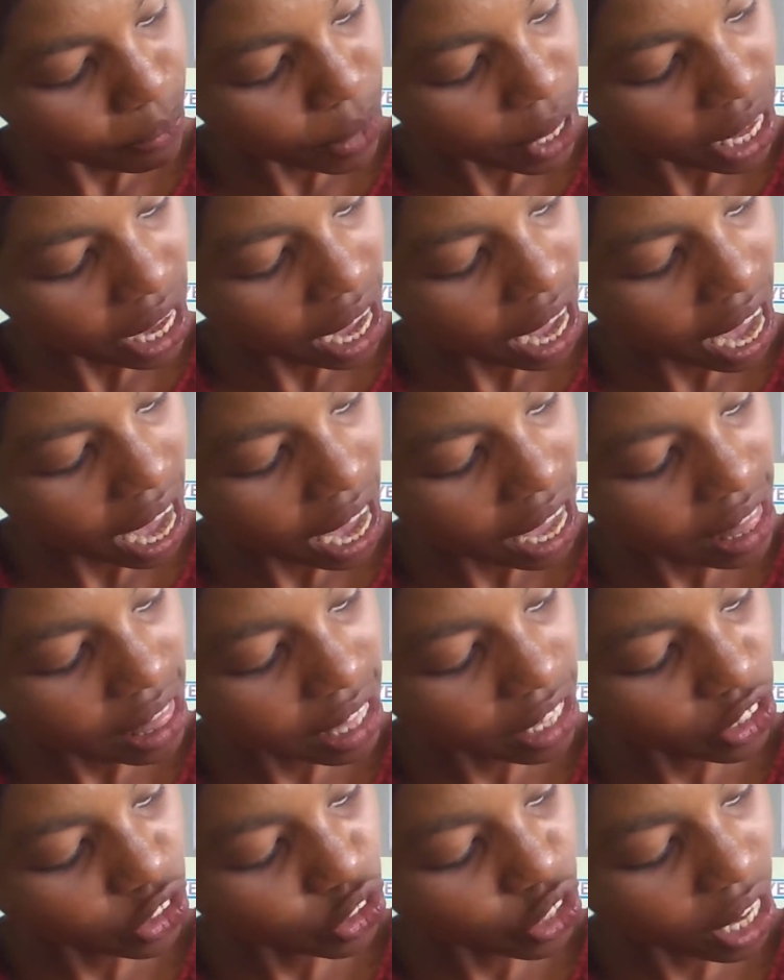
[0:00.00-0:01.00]
behind
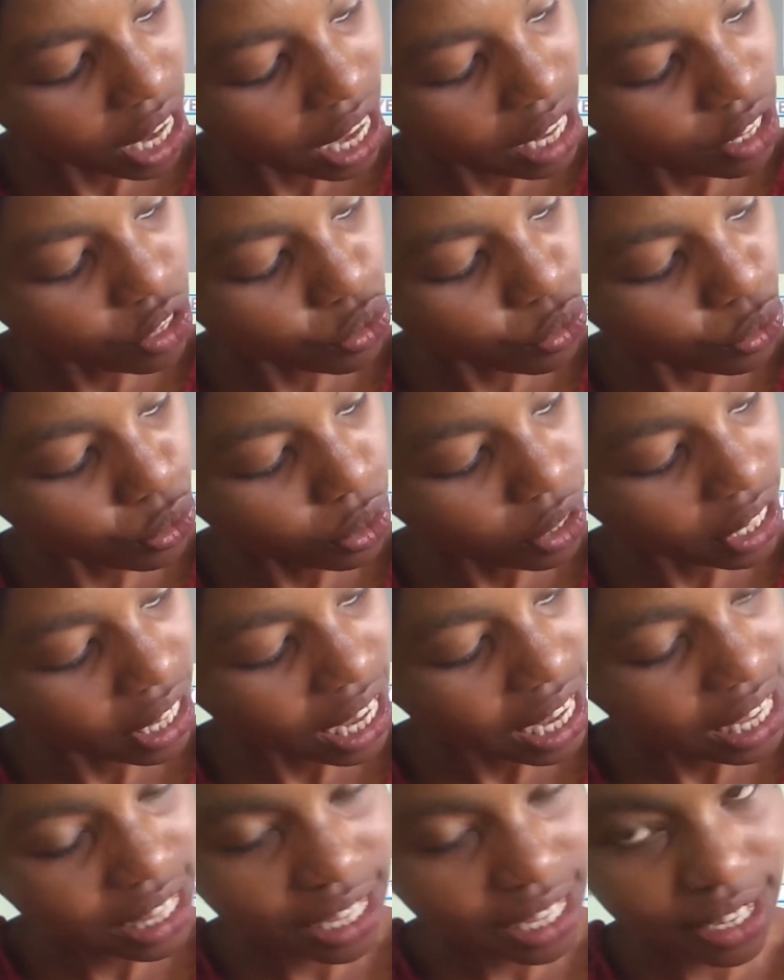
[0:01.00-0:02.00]
the shed to
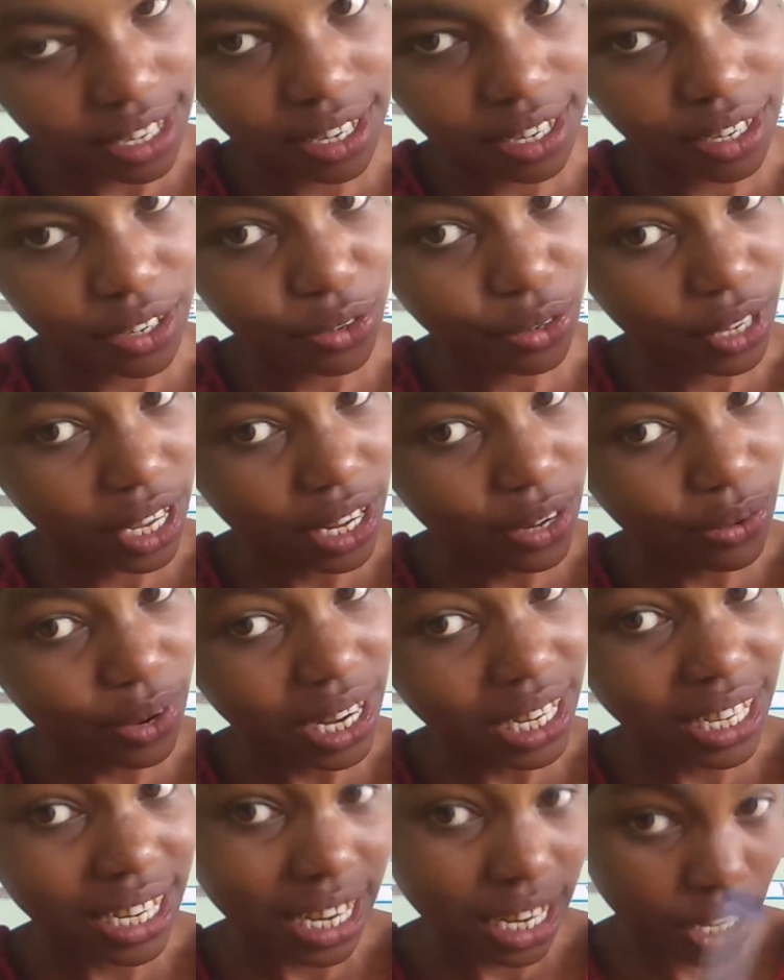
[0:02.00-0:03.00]
get it. To get
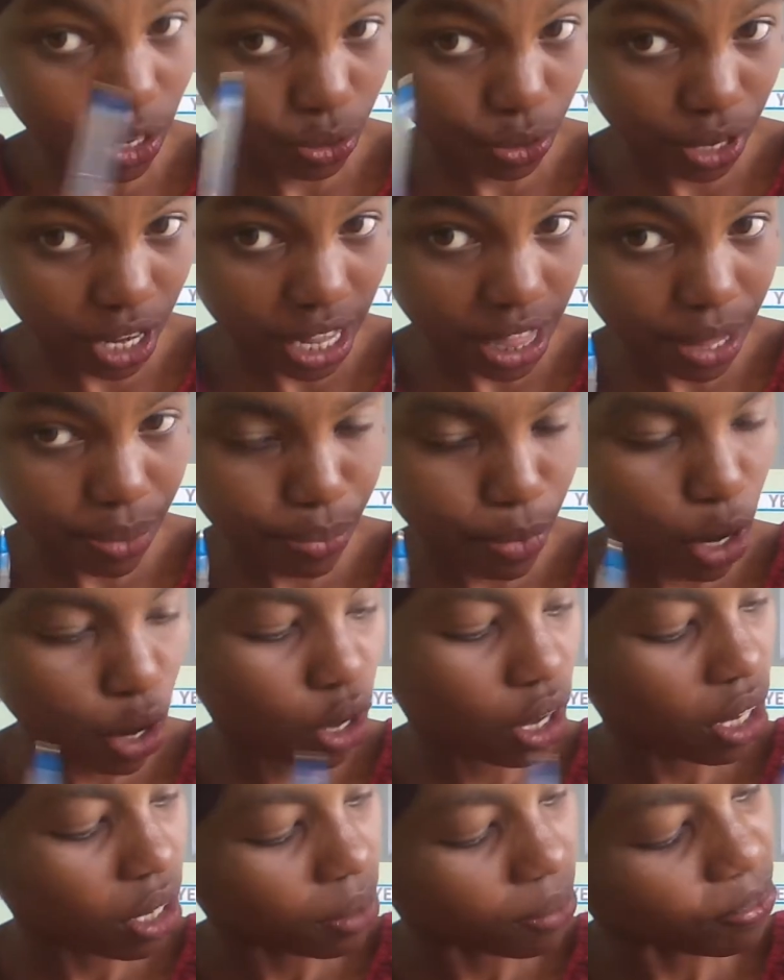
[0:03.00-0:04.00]
what? To get the
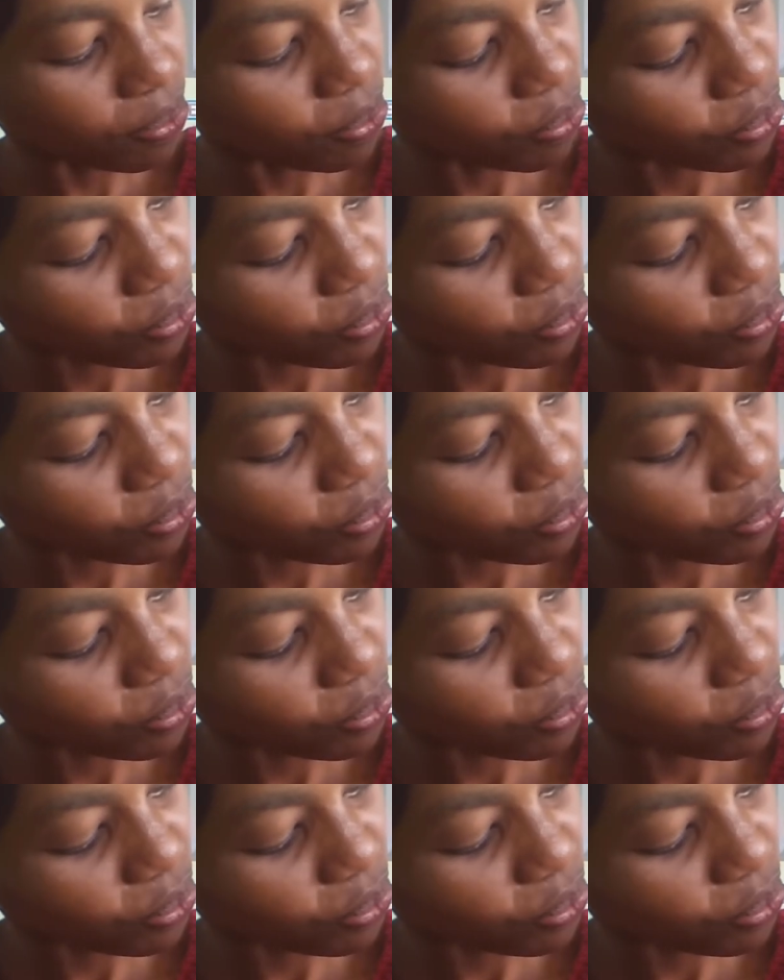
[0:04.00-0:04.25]
ball.